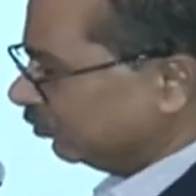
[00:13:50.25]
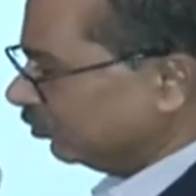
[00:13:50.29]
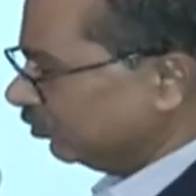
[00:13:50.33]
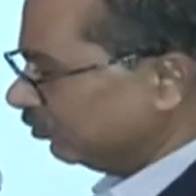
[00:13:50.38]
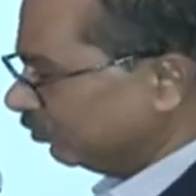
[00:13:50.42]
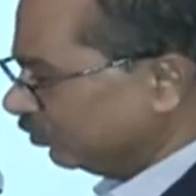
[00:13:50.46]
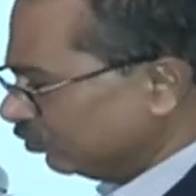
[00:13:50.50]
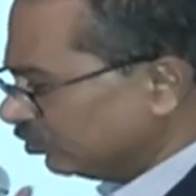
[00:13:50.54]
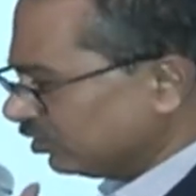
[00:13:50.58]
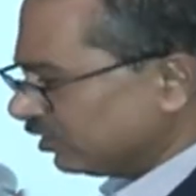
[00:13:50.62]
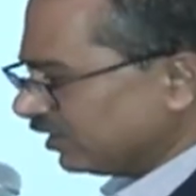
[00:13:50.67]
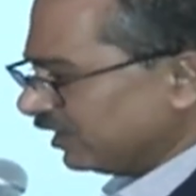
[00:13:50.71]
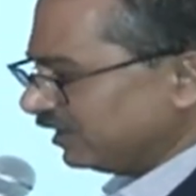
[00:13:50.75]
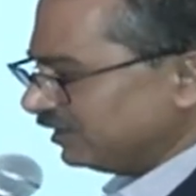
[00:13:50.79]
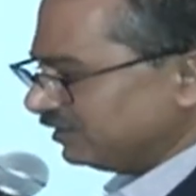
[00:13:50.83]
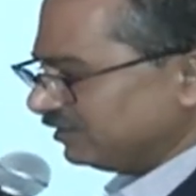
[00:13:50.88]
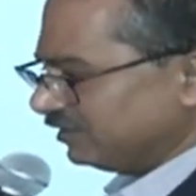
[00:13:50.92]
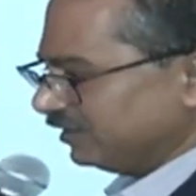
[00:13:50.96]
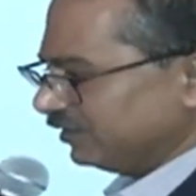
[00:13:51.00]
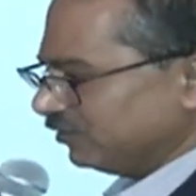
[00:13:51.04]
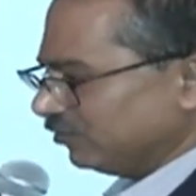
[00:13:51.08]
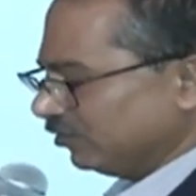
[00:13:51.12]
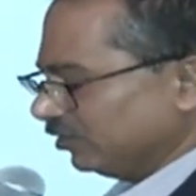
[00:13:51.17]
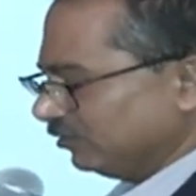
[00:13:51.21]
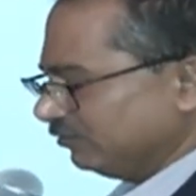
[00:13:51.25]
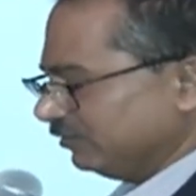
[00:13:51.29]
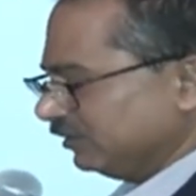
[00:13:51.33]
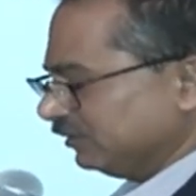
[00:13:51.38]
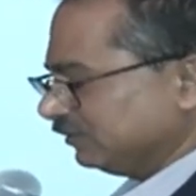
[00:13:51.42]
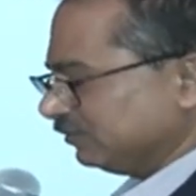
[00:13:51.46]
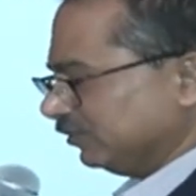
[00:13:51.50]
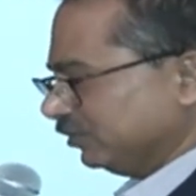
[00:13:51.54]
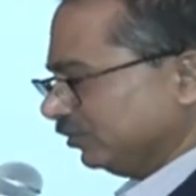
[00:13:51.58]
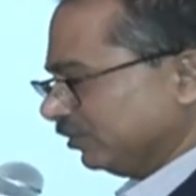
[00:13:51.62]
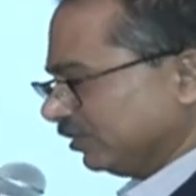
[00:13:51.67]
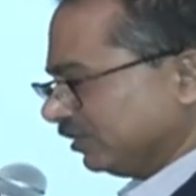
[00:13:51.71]
do, do the right thing
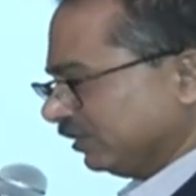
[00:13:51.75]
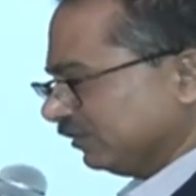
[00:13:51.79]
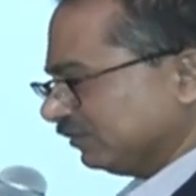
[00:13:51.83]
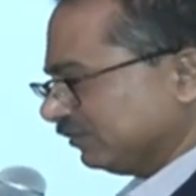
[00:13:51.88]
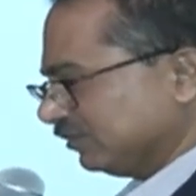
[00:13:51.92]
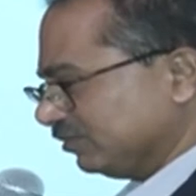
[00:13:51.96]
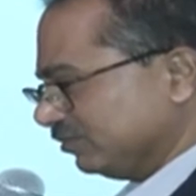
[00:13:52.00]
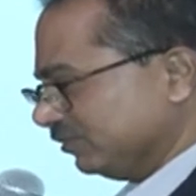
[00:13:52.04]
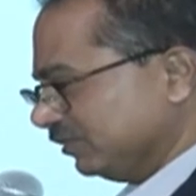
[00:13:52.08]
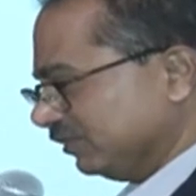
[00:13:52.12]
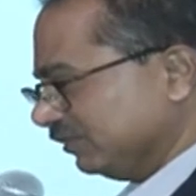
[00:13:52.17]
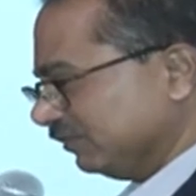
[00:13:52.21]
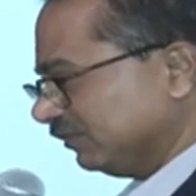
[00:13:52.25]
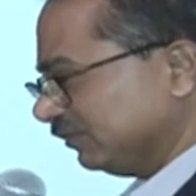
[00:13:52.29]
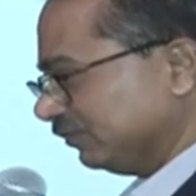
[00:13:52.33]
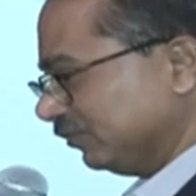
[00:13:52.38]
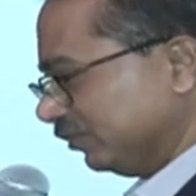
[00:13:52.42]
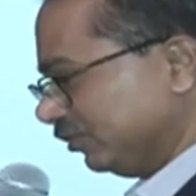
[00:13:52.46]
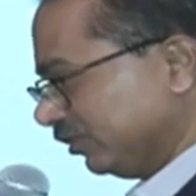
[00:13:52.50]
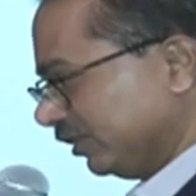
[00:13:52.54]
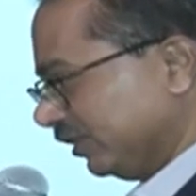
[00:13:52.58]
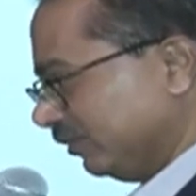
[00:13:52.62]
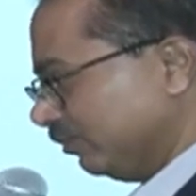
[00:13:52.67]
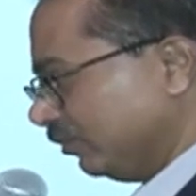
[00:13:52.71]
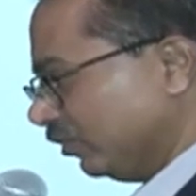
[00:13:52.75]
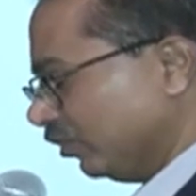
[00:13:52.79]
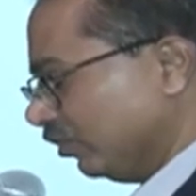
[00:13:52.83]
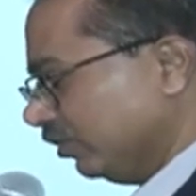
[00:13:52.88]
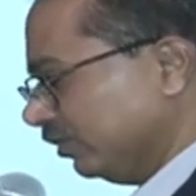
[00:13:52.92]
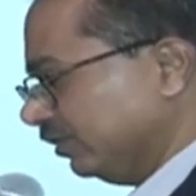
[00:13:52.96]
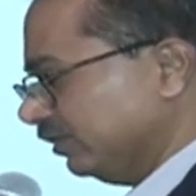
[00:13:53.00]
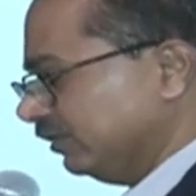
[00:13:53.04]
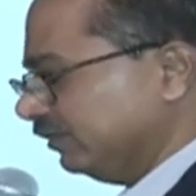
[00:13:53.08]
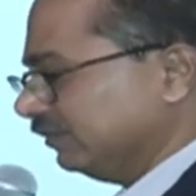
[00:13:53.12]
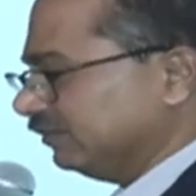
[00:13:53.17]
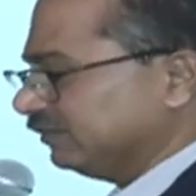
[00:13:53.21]
always for your customers, for your
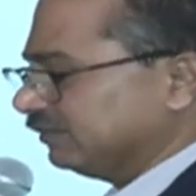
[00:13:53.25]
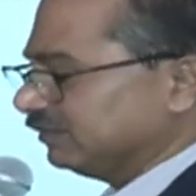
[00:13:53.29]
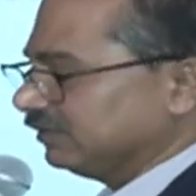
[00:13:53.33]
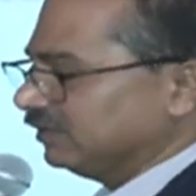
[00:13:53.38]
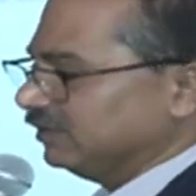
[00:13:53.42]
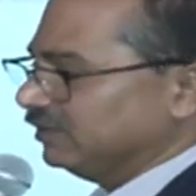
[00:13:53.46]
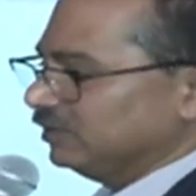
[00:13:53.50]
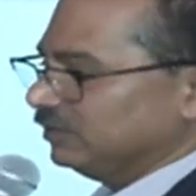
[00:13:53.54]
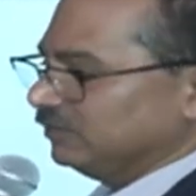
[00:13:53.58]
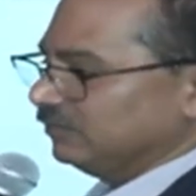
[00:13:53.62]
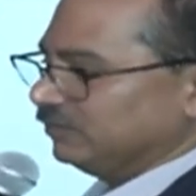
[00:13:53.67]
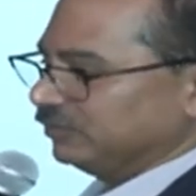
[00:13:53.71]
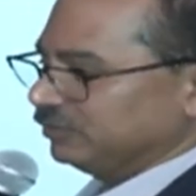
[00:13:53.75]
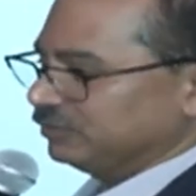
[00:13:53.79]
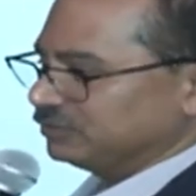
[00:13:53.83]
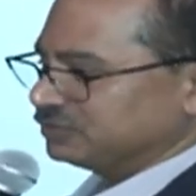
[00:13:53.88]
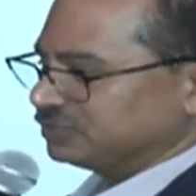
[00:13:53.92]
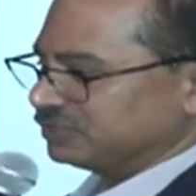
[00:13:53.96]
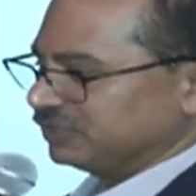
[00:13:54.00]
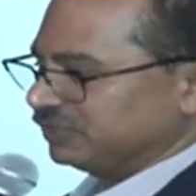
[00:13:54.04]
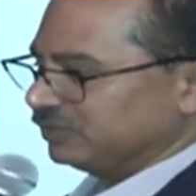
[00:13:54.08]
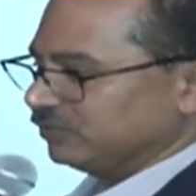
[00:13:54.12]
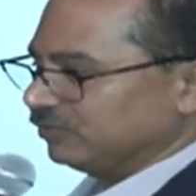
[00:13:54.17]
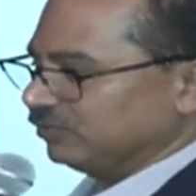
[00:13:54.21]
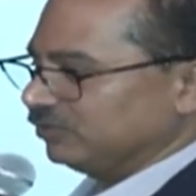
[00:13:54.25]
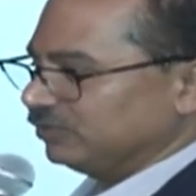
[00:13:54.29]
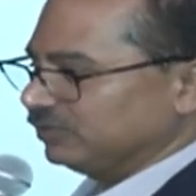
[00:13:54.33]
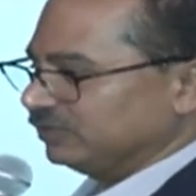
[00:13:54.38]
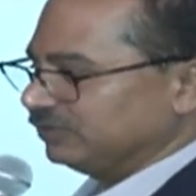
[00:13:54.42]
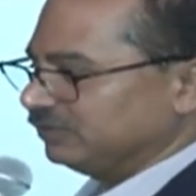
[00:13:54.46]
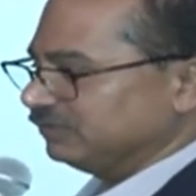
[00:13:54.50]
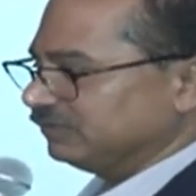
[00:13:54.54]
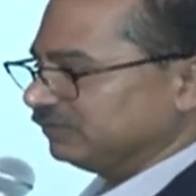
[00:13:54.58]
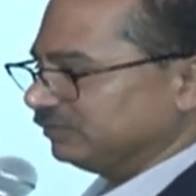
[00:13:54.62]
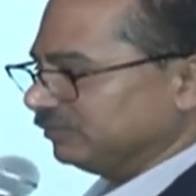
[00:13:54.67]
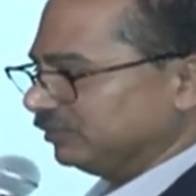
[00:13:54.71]
employees, for your
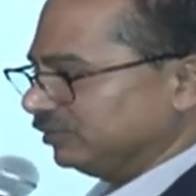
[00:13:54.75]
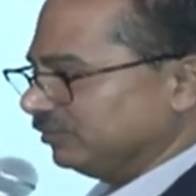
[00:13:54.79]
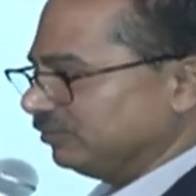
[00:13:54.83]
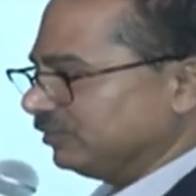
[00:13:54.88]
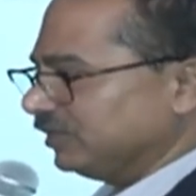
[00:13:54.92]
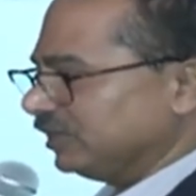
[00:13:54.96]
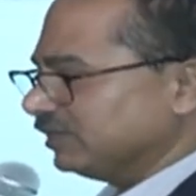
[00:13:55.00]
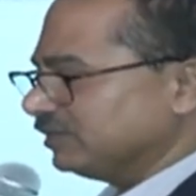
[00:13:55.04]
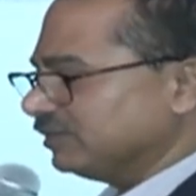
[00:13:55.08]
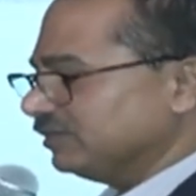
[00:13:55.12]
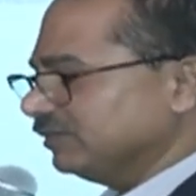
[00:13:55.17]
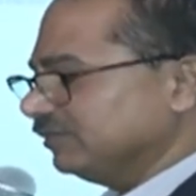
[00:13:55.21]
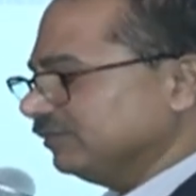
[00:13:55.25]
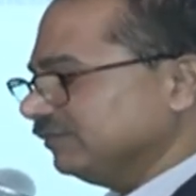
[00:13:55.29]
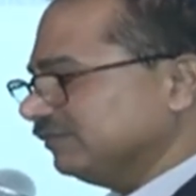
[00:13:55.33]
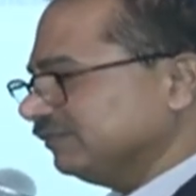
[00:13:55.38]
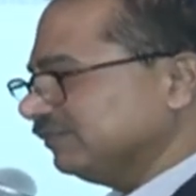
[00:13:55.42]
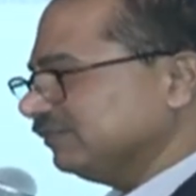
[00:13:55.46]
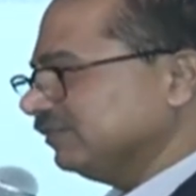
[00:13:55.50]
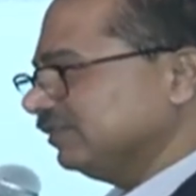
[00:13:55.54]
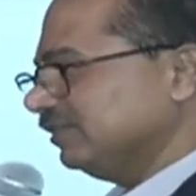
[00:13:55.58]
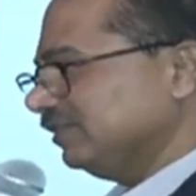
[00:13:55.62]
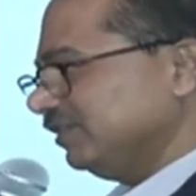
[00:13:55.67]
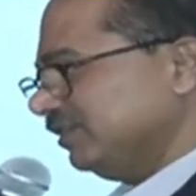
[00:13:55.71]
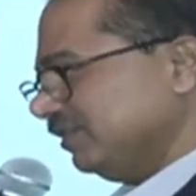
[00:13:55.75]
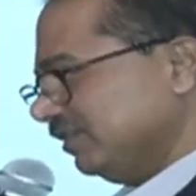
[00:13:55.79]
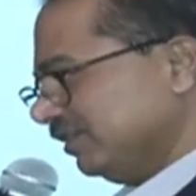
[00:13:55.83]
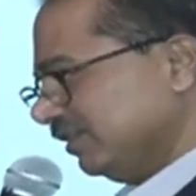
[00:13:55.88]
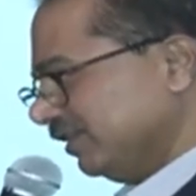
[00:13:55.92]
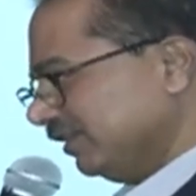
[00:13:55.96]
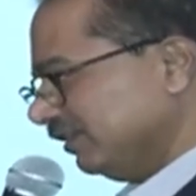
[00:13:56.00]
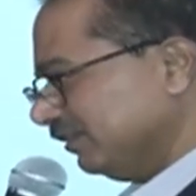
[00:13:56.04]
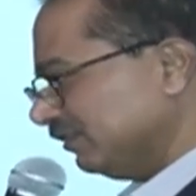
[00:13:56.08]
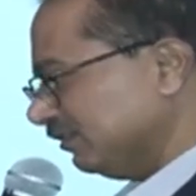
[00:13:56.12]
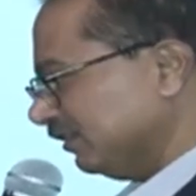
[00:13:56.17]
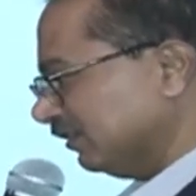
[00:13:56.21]
shareholders, for your partners.
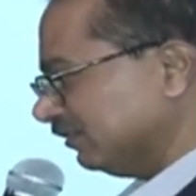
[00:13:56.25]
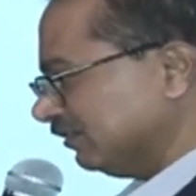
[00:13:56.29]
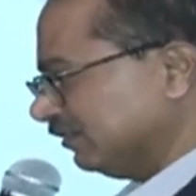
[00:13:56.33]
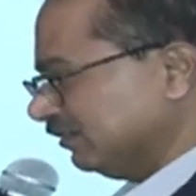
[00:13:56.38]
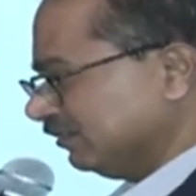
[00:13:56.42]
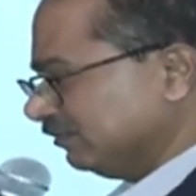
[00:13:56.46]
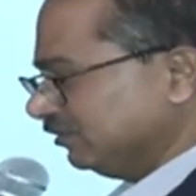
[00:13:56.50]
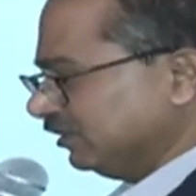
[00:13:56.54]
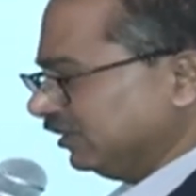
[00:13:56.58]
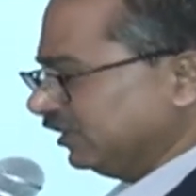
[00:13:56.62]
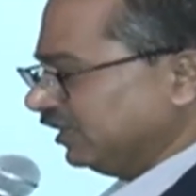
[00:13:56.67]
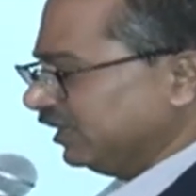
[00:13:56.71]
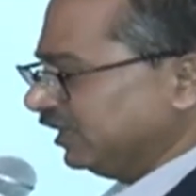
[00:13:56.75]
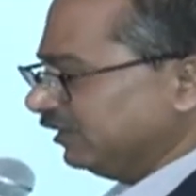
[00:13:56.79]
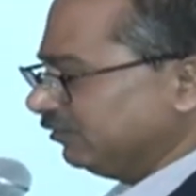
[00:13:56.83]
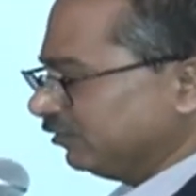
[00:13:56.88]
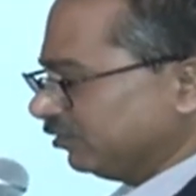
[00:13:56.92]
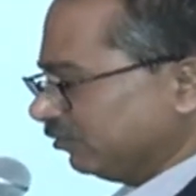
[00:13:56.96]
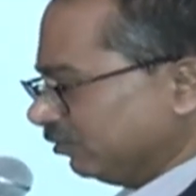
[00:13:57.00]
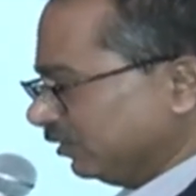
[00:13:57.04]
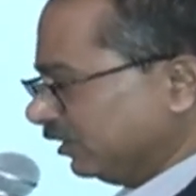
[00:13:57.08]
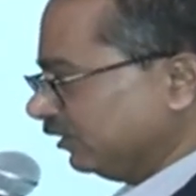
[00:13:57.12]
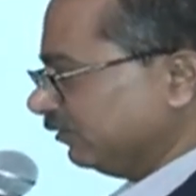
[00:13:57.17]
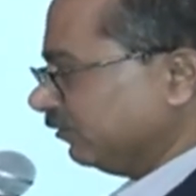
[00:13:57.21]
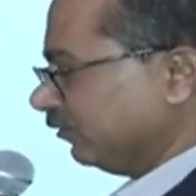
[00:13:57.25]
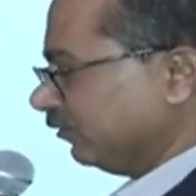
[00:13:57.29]
And success will inevitably